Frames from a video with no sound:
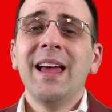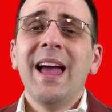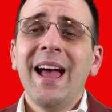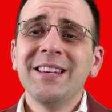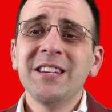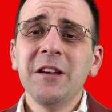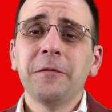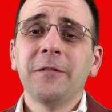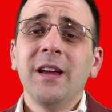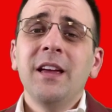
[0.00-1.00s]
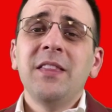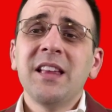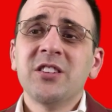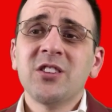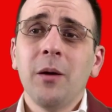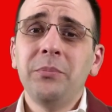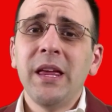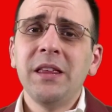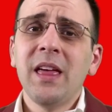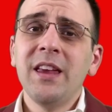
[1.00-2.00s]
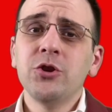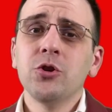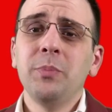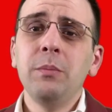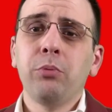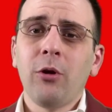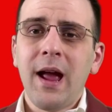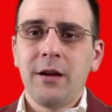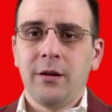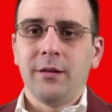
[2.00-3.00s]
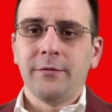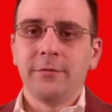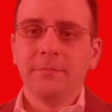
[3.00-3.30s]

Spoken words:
as if that's something they should be proud of.